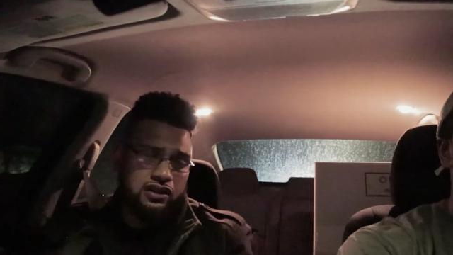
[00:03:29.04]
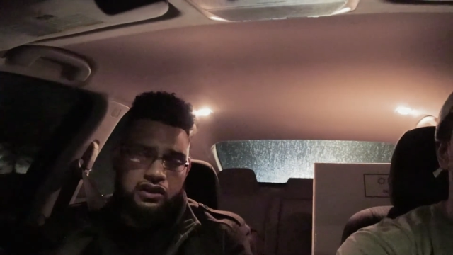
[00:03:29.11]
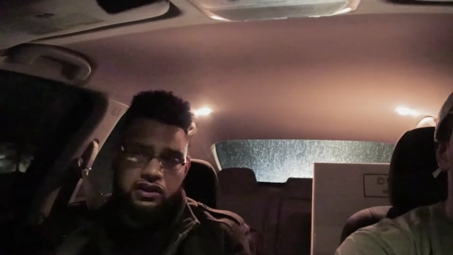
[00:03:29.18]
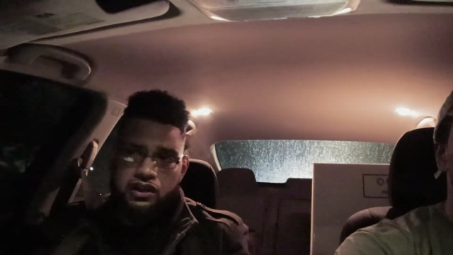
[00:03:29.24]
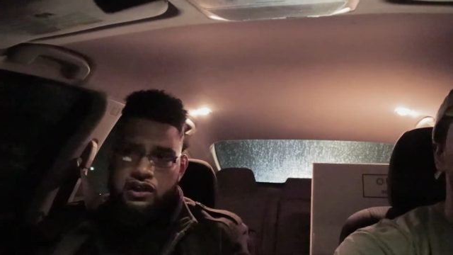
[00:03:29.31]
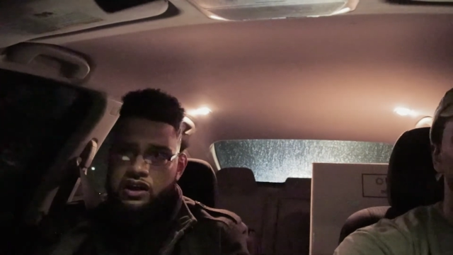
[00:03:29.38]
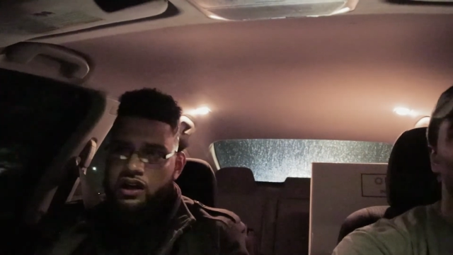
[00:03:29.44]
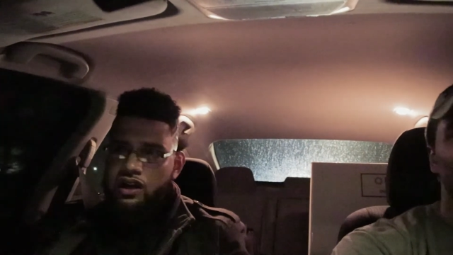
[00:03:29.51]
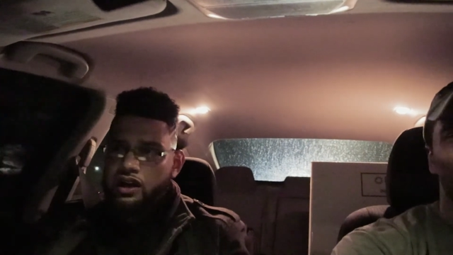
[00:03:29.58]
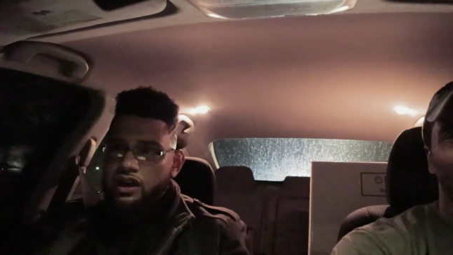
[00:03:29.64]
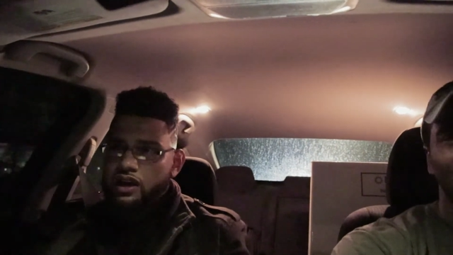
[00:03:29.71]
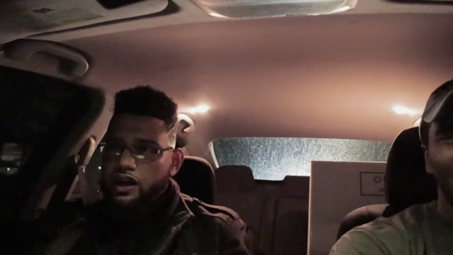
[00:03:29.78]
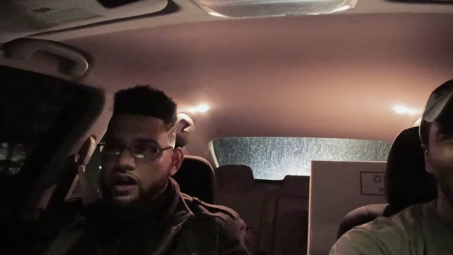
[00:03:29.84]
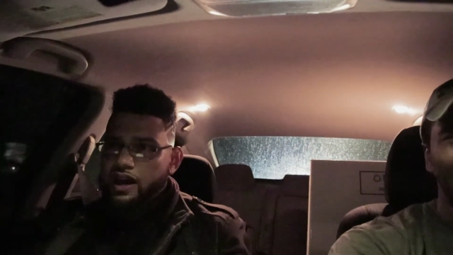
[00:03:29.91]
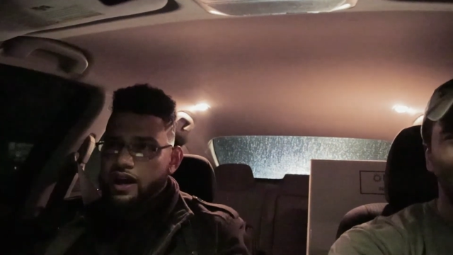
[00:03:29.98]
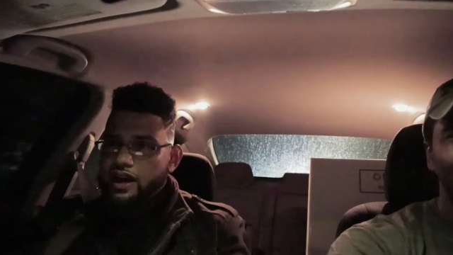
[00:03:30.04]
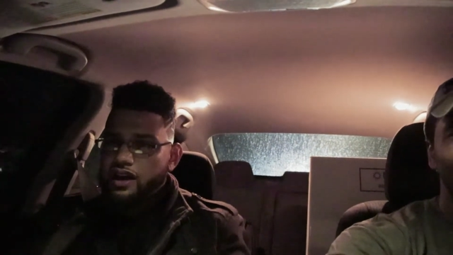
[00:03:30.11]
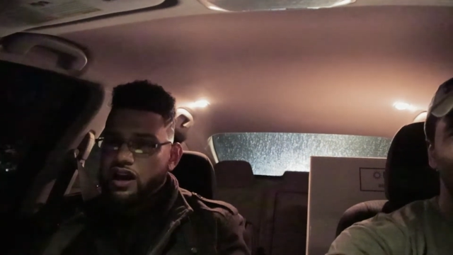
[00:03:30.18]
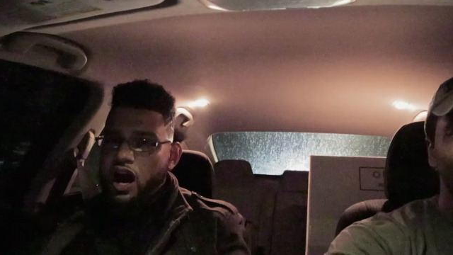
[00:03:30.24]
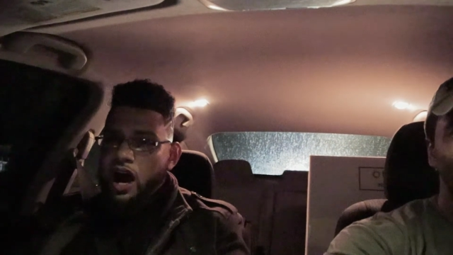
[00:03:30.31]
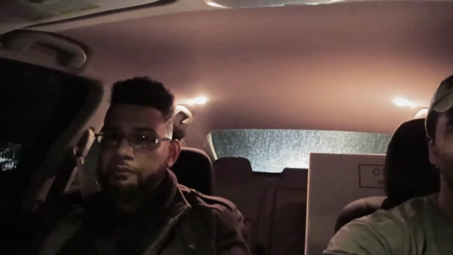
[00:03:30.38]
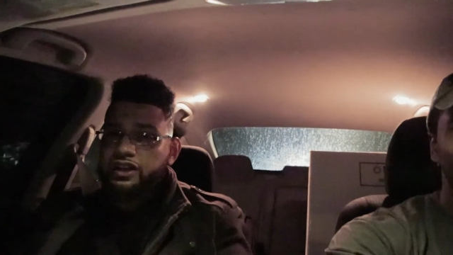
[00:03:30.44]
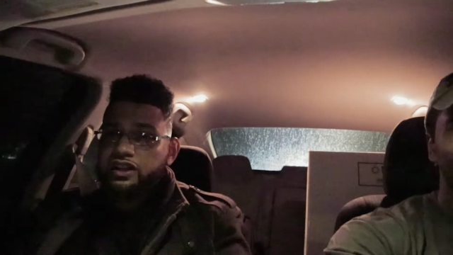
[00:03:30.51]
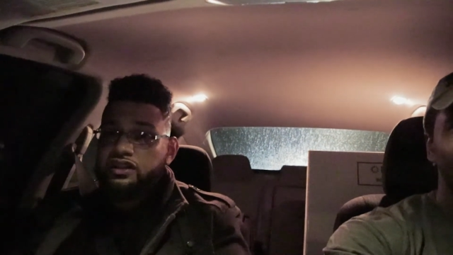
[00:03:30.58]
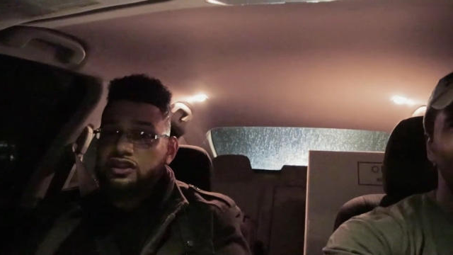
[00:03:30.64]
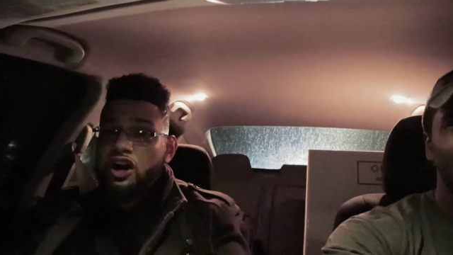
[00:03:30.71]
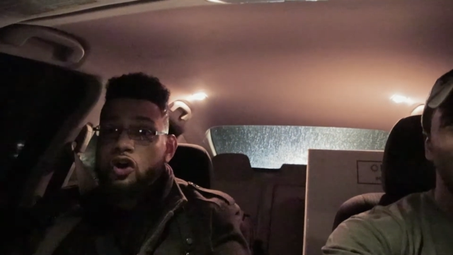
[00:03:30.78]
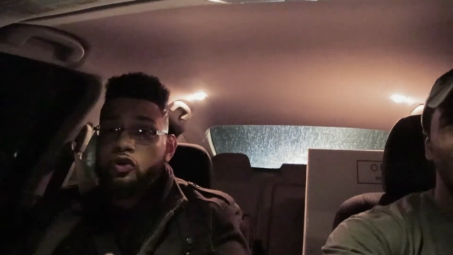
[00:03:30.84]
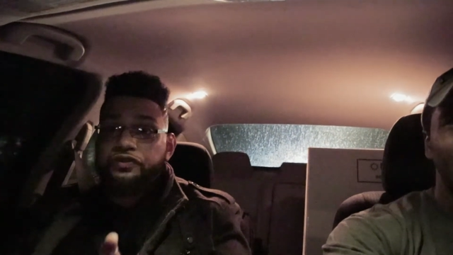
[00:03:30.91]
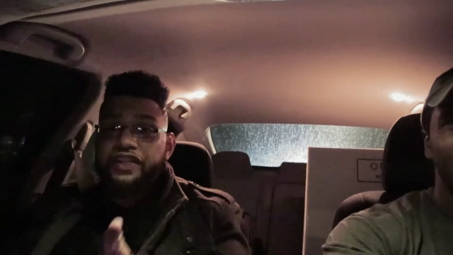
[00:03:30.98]
And they don't want that? I mean,
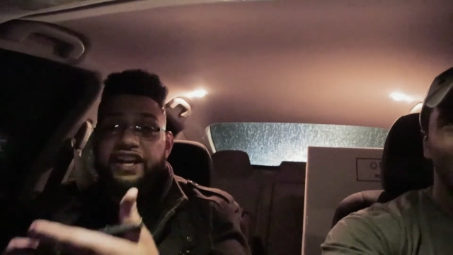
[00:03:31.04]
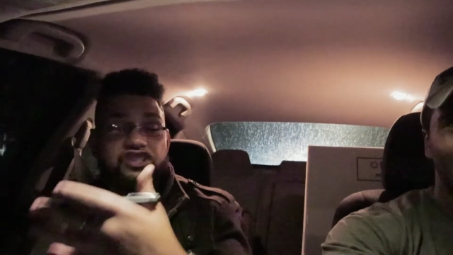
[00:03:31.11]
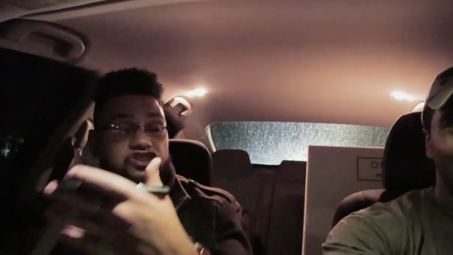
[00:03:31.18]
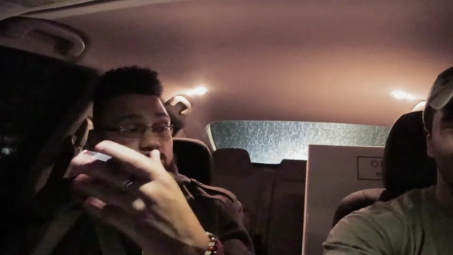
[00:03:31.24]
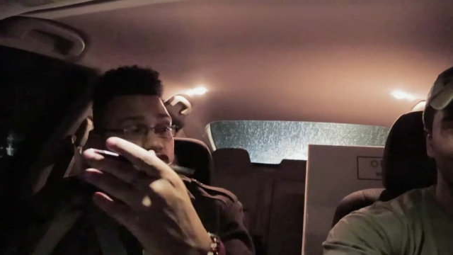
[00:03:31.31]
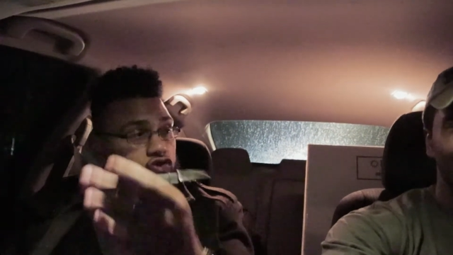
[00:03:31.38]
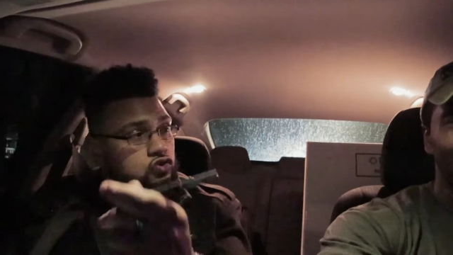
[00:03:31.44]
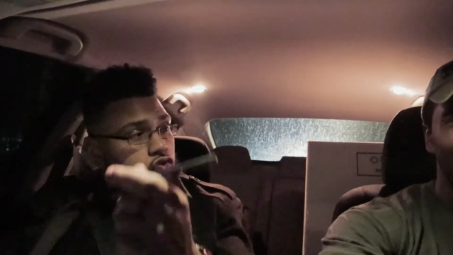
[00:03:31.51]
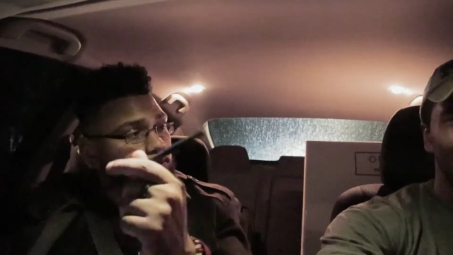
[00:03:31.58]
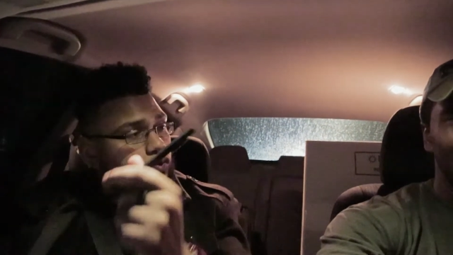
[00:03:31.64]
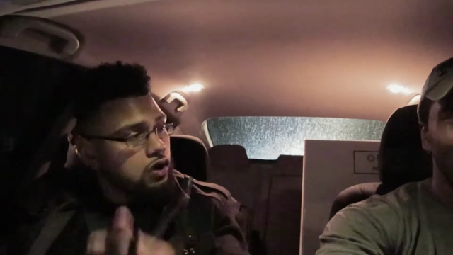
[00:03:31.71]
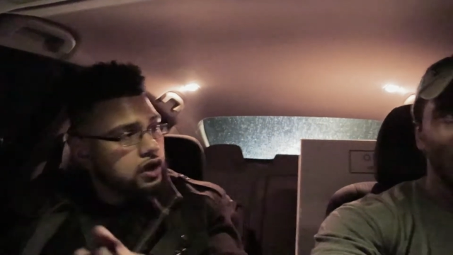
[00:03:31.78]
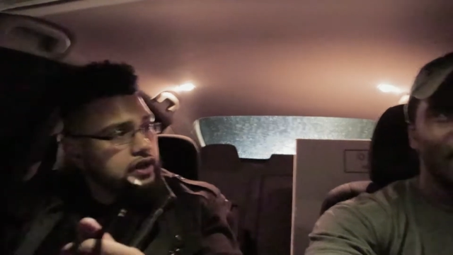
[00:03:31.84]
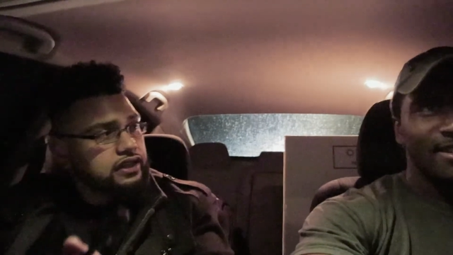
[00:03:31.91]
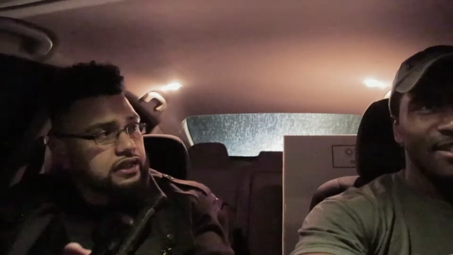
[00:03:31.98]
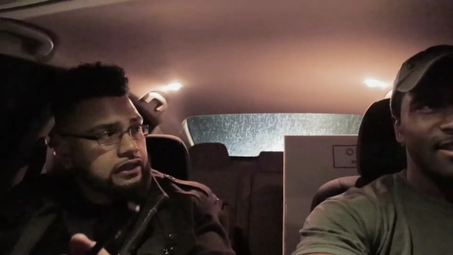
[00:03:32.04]
no, they do want